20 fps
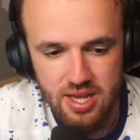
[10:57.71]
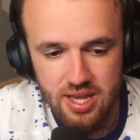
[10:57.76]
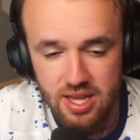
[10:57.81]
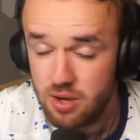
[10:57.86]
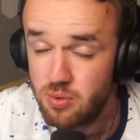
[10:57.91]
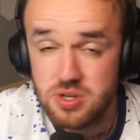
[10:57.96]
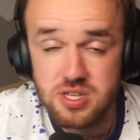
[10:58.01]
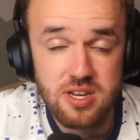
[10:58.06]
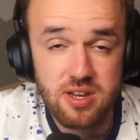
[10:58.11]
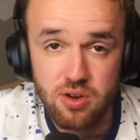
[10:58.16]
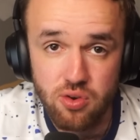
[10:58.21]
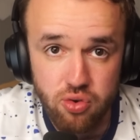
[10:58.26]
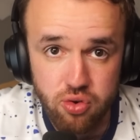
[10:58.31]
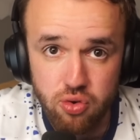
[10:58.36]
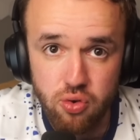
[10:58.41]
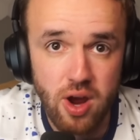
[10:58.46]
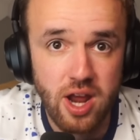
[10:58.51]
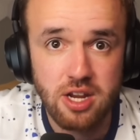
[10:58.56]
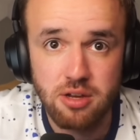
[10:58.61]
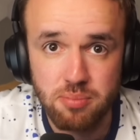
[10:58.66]
It was
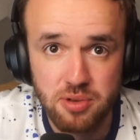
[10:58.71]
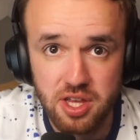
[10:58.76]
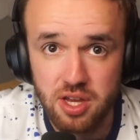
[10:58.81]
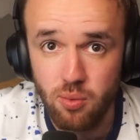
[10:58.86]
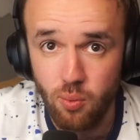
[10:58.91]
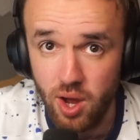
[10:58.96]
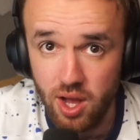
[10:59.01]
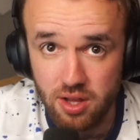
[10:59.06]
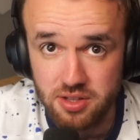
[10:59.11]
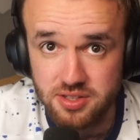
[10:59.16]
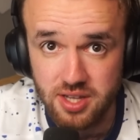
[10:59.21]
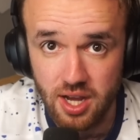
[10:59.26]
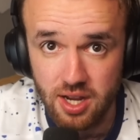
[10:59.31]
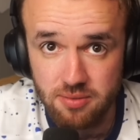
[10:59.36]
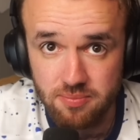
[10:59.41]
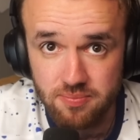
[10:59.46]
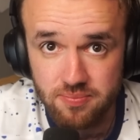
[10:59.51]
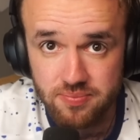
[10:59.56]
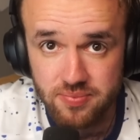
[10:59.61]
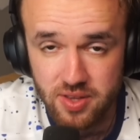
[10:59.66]
incredibly well
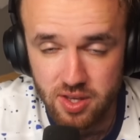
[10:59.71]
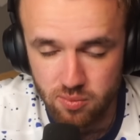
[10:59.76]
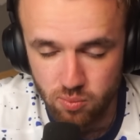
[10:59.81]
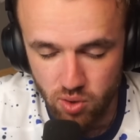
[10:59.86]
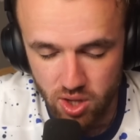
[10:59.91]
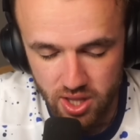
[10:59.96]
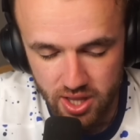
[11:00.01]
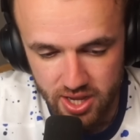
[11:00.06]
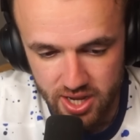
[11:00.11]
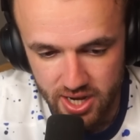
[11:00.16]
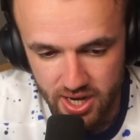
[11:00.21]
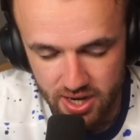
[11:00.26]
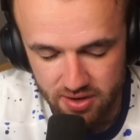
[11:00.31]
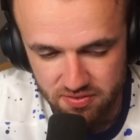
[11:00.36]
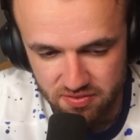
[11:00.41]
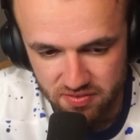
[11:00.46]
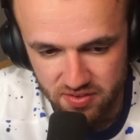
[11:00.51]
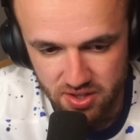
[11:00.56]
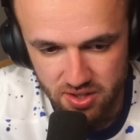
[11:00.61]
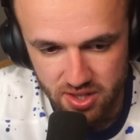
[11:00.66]
done. And while I
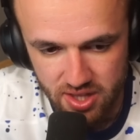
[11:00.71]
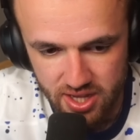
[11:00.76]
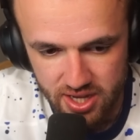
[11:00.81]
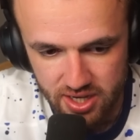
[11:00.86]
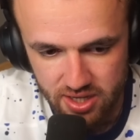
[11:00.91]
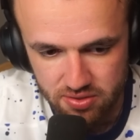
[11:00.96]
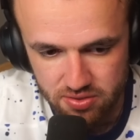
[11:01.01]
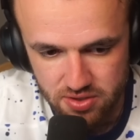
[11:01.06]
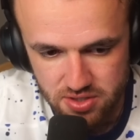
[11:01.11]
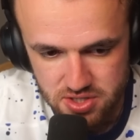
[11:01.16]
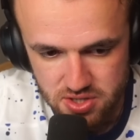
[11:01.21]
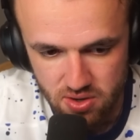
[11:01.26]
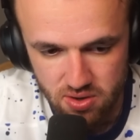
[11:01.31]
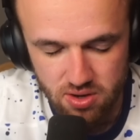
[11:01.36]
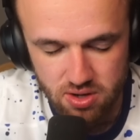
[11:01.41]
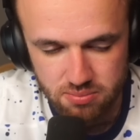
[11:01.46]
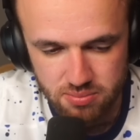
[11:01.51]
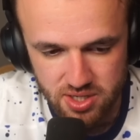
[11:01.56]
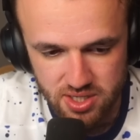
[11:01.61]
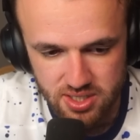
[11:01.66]
feel like the
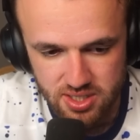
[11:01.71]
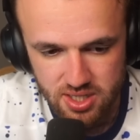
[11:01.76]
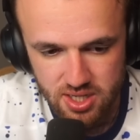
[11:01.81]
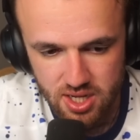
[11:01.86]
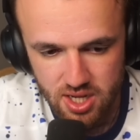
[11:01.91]
tournament